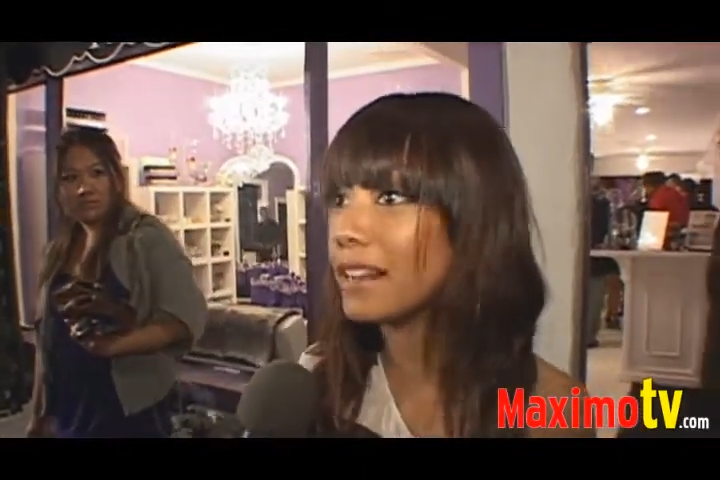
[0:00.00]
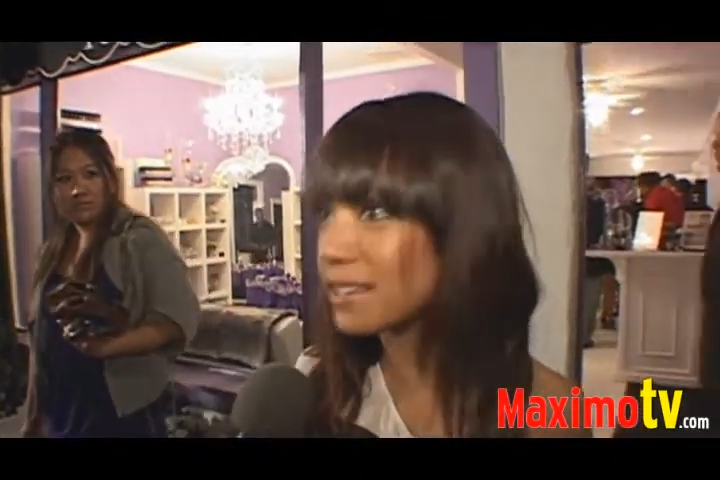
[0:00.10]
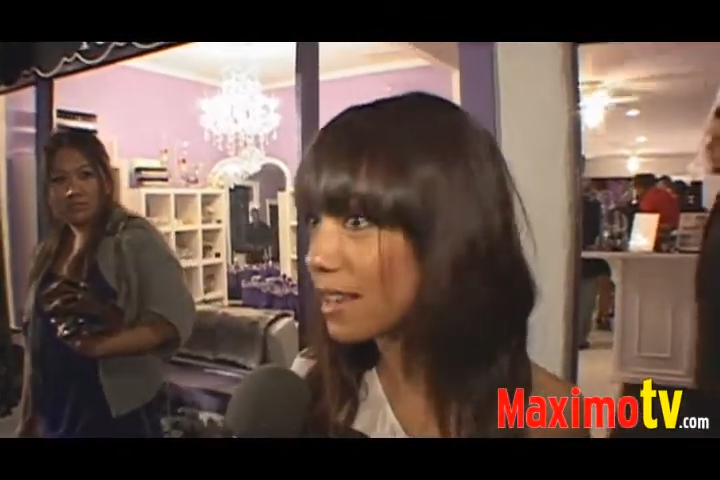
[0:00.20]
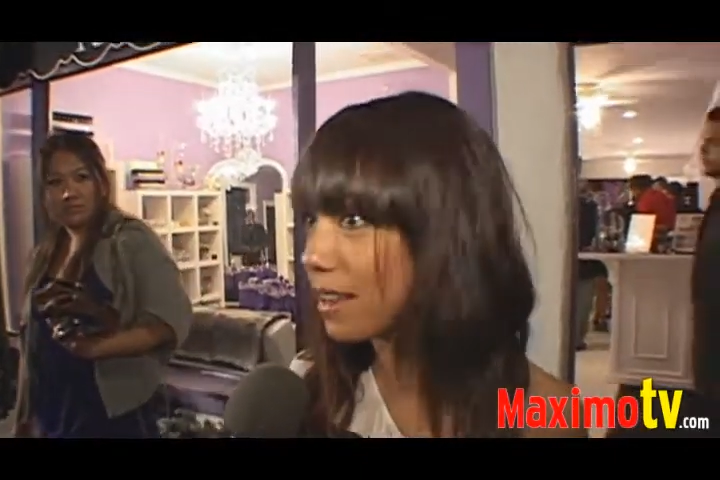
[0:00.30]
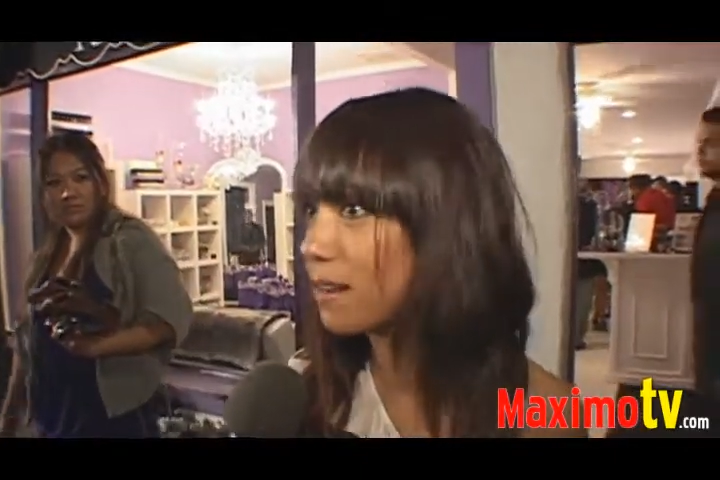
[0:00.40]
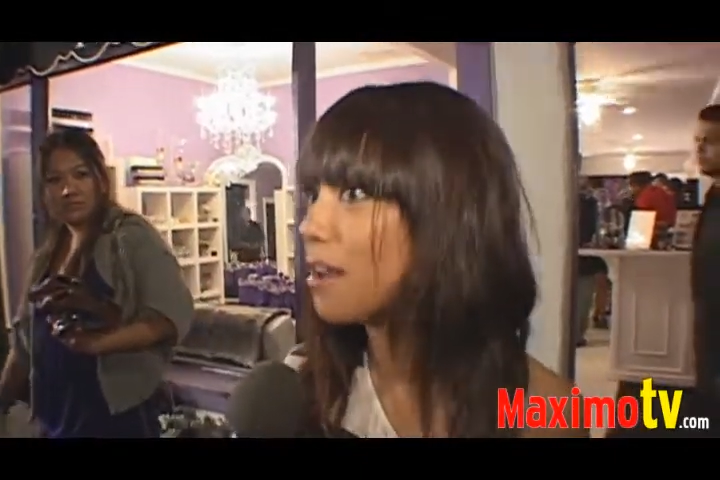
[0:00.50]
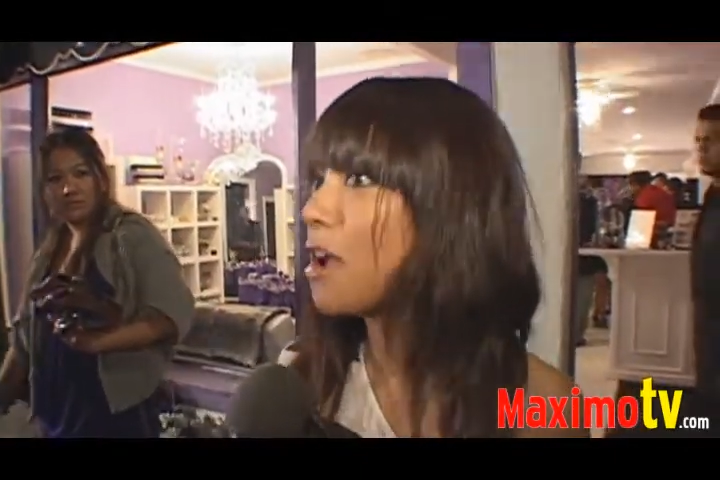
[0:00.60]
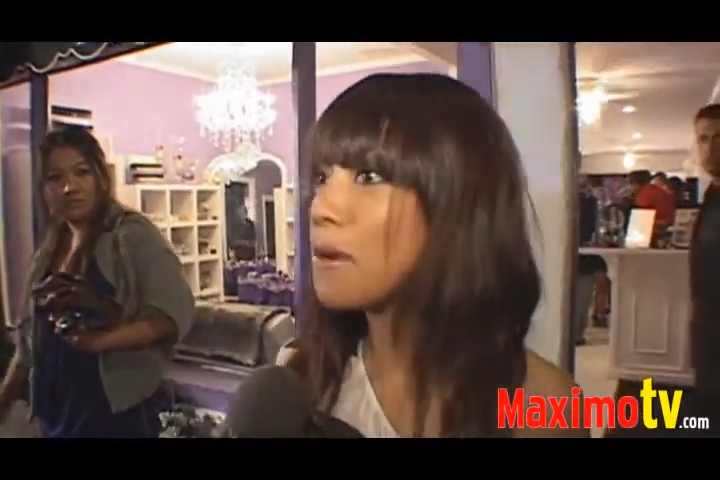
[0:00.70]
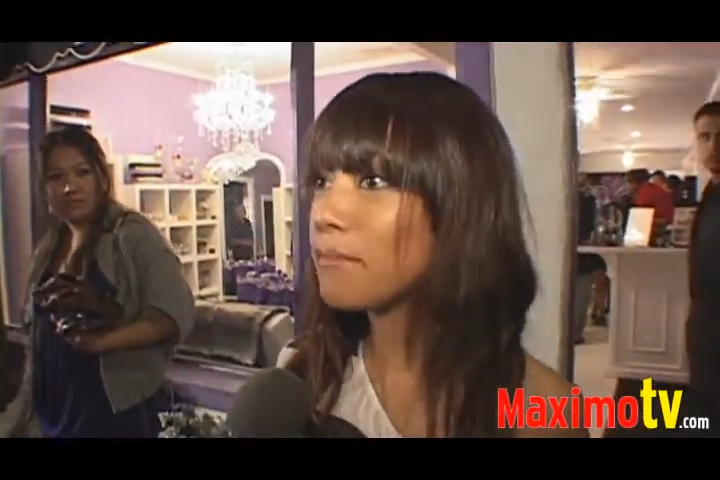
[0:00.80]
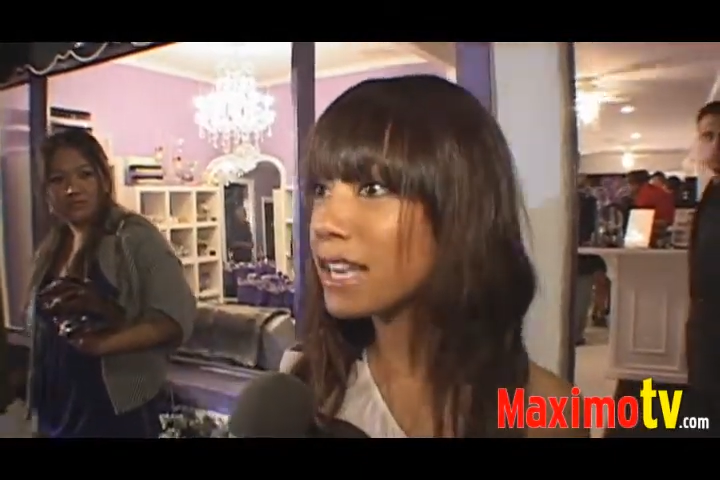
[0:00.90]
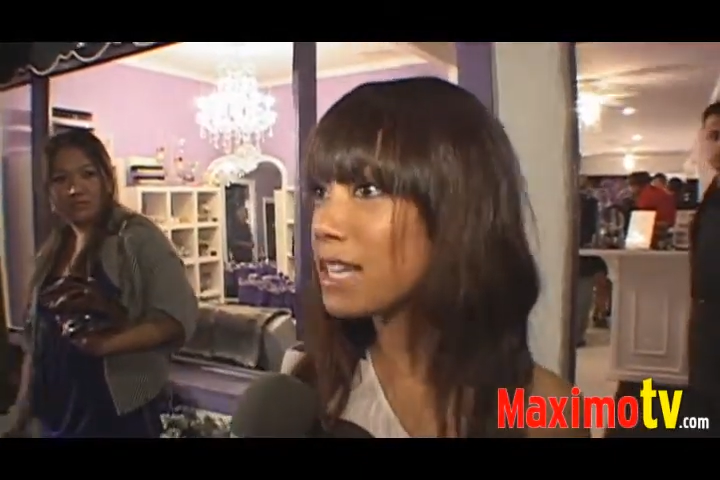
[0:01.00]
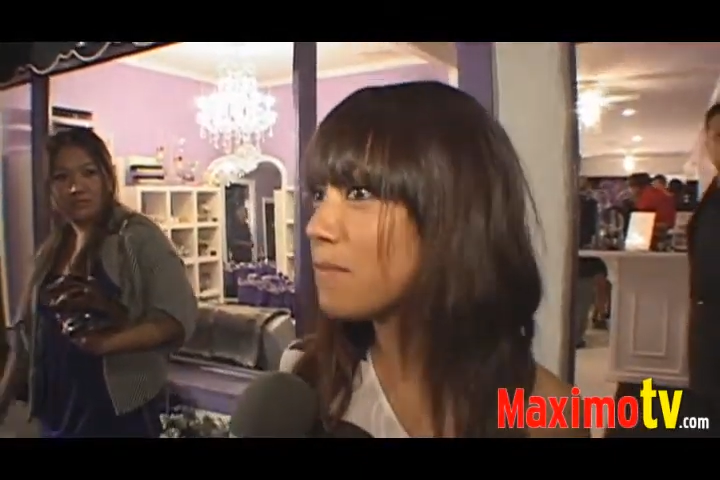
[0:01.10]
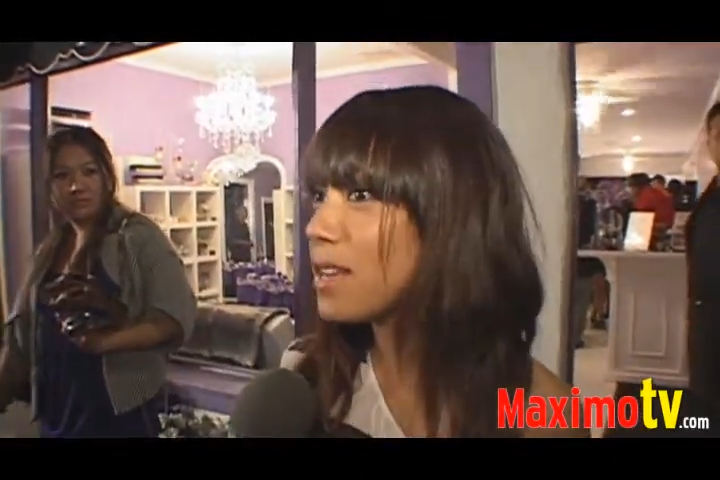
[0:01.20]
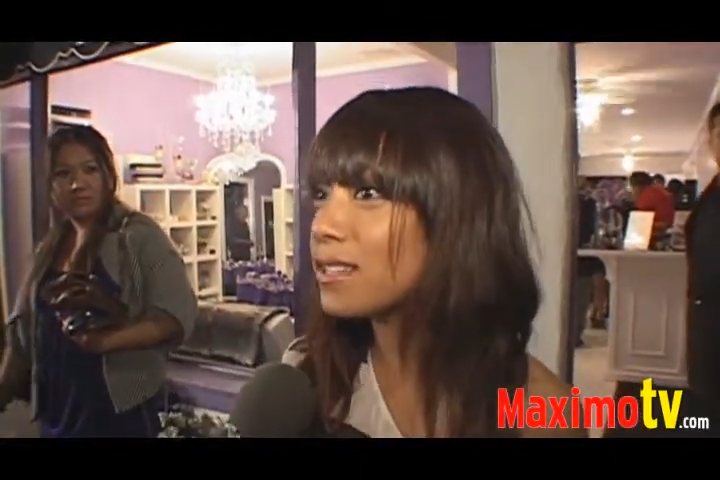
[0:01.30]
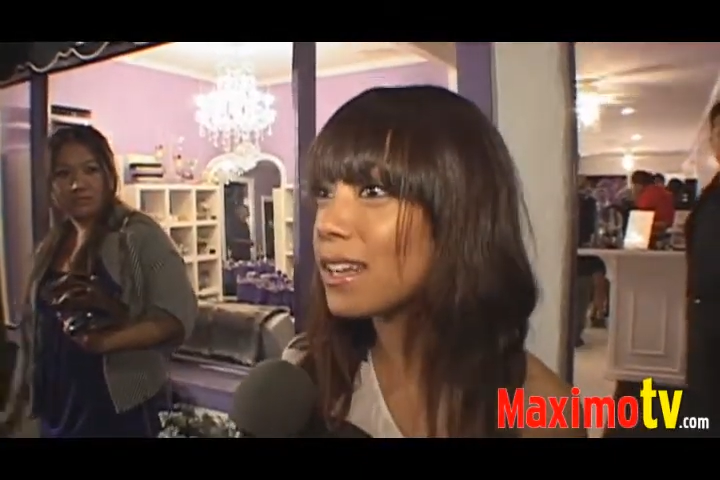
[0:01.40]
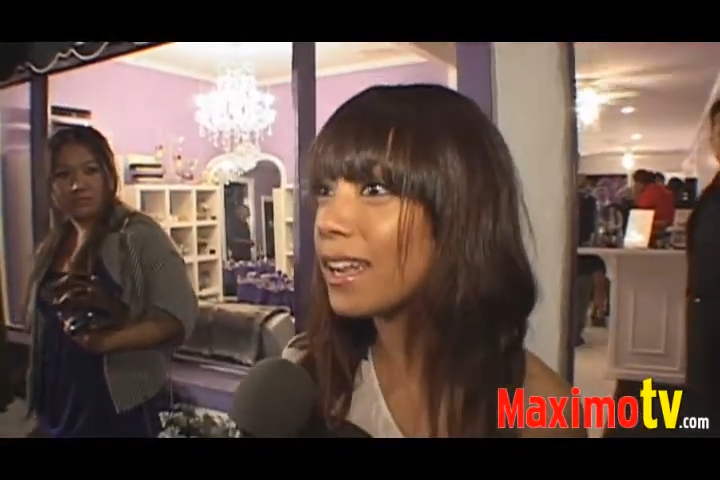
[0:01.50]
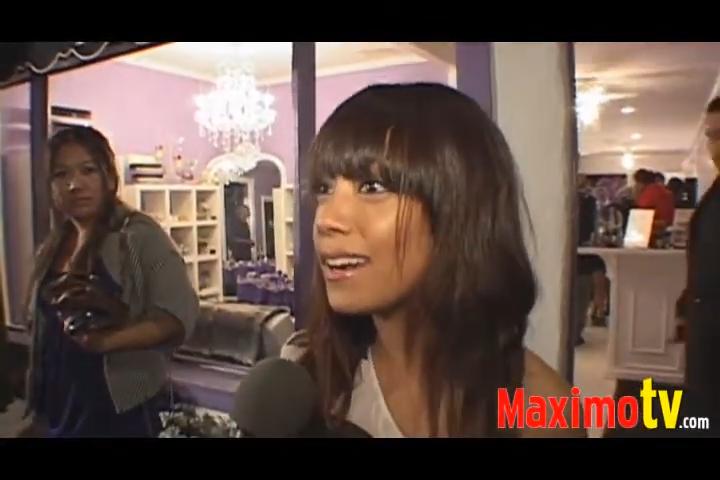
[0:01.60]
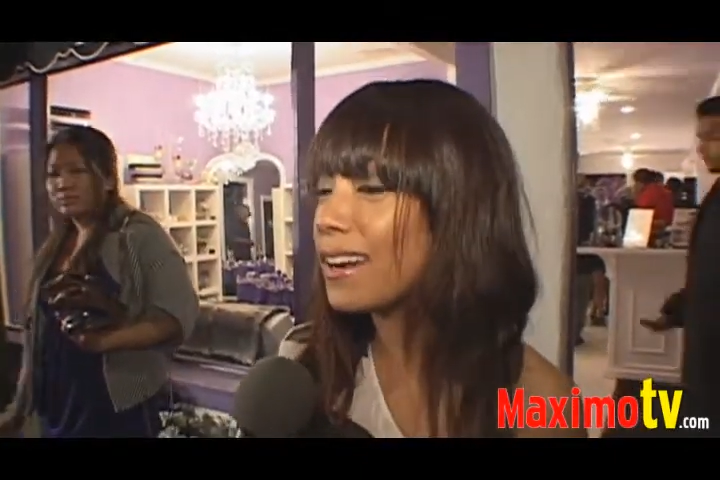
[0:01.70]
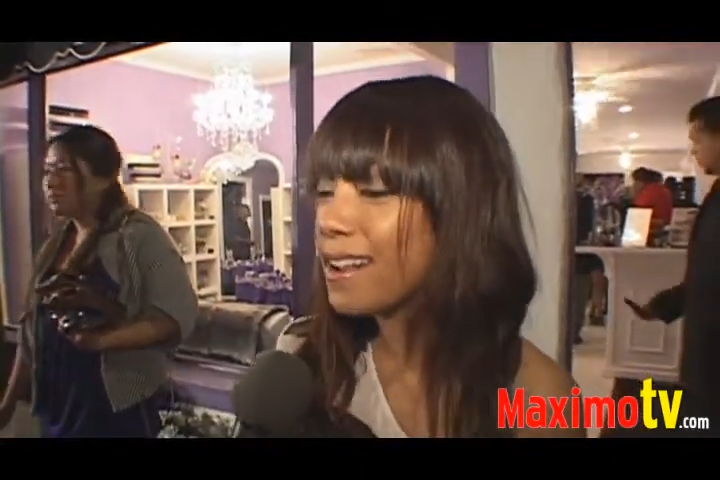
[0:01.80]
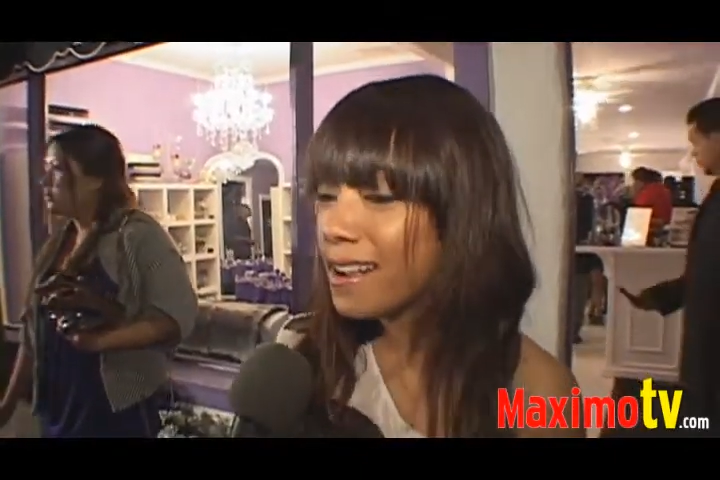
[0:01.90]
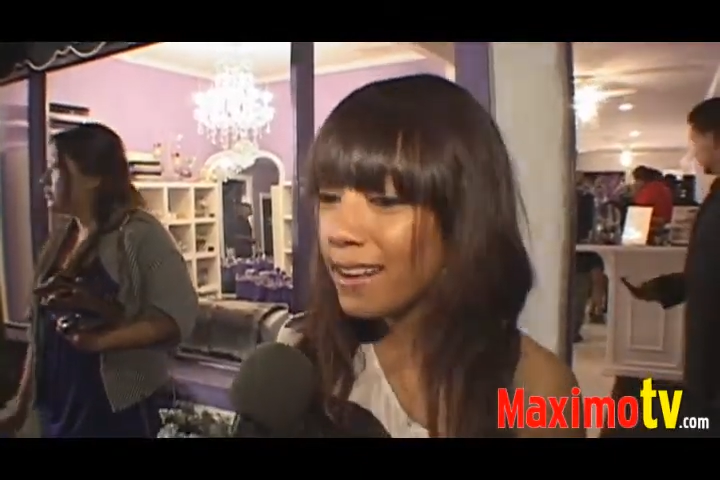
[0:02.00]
Antin, Mikey Minden,